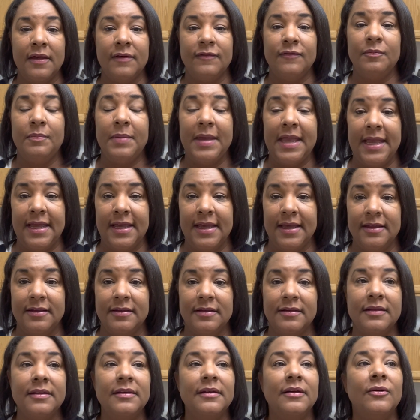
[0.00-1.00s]

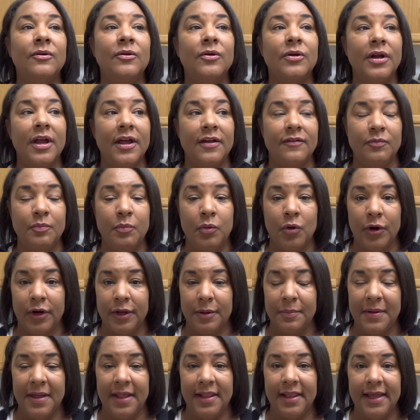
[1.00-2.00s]
bacon or of pork
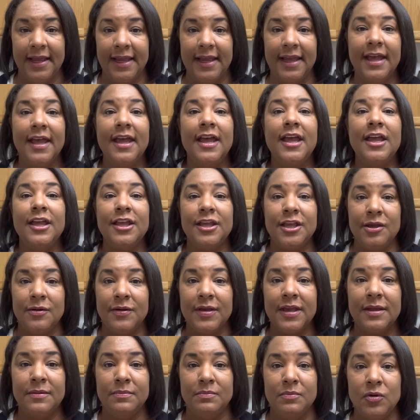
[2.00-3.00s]
belly. You
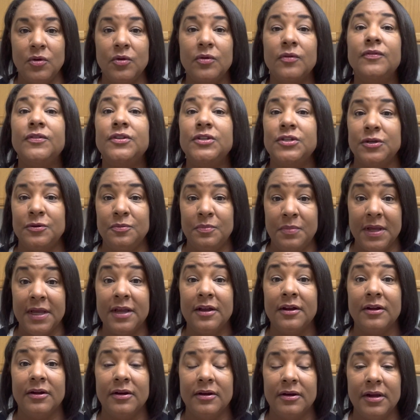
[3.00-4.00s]
can move to
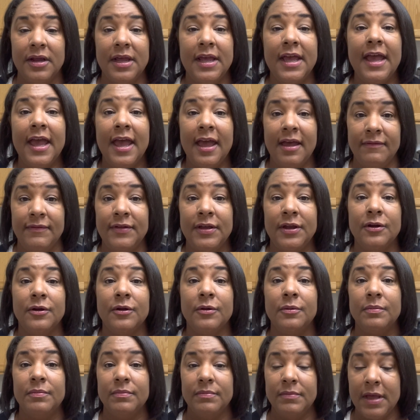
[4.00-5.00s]
bigger,
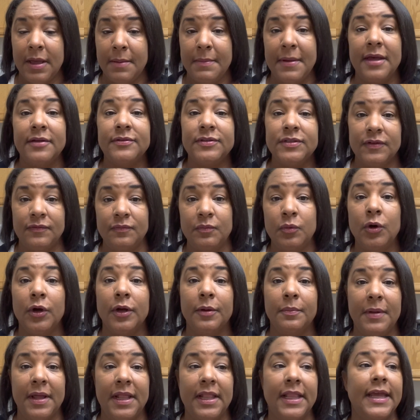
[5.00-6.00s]
heavier amounts of
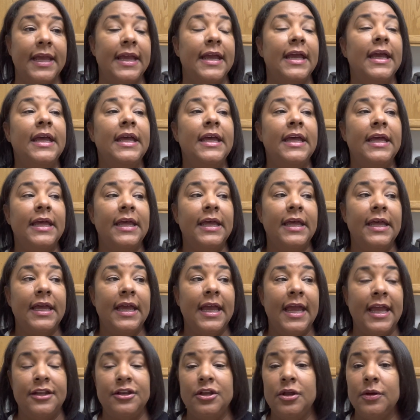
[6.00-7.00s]
pork belly,
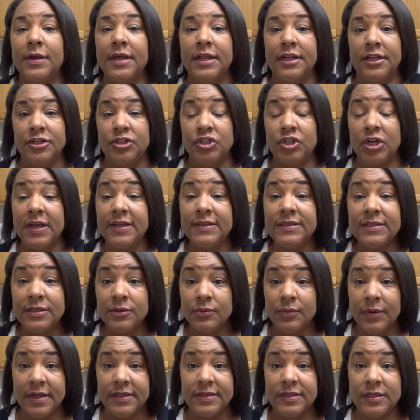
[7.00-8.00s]
and you can adjust the
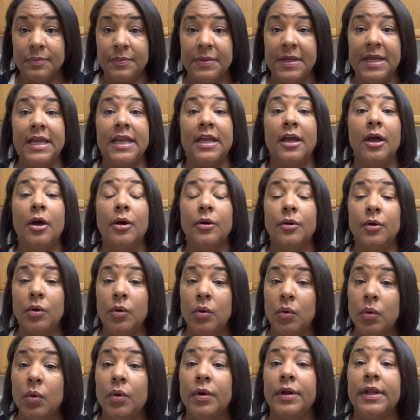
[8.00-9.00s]
recipe
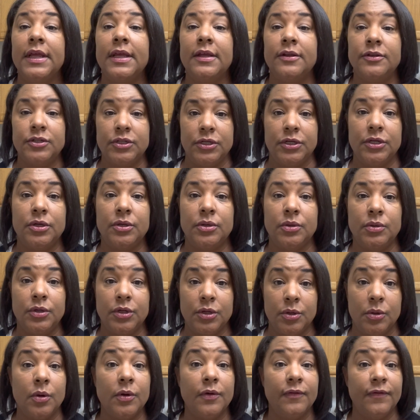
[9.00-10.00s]
according to
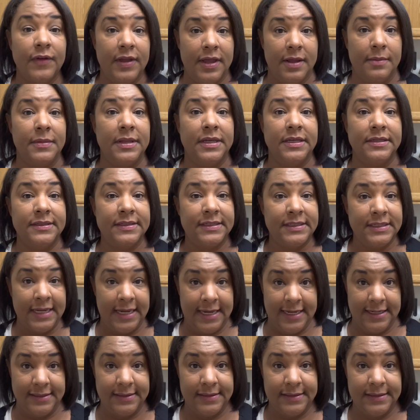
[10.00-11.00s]
your family's
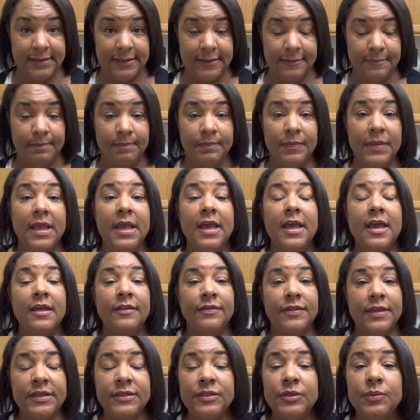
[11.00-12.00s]
taste.
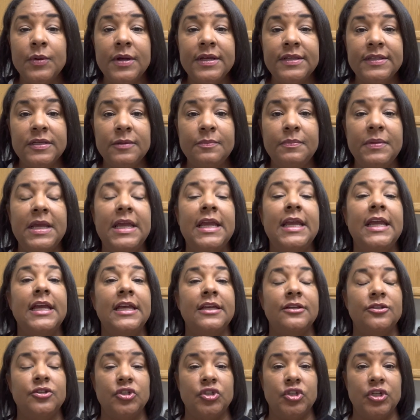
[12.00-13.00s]
This recipe
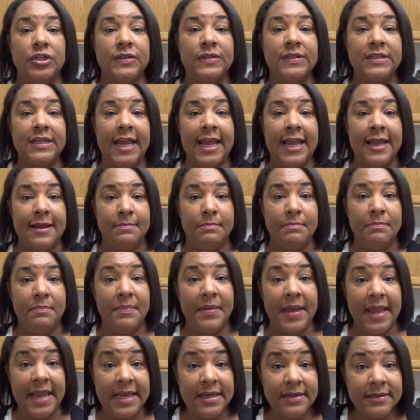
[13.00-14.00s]
is just a
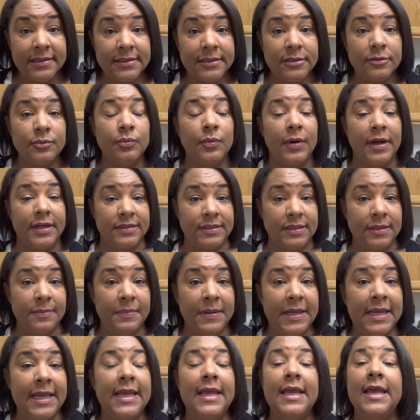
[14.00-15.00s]
base
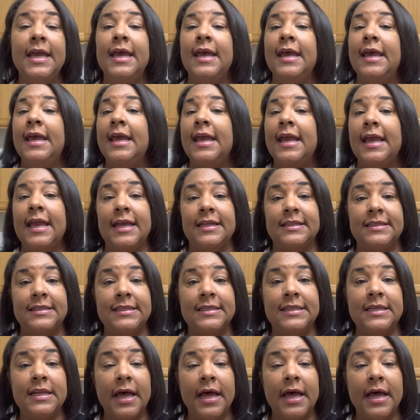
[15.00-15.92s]
recipe. This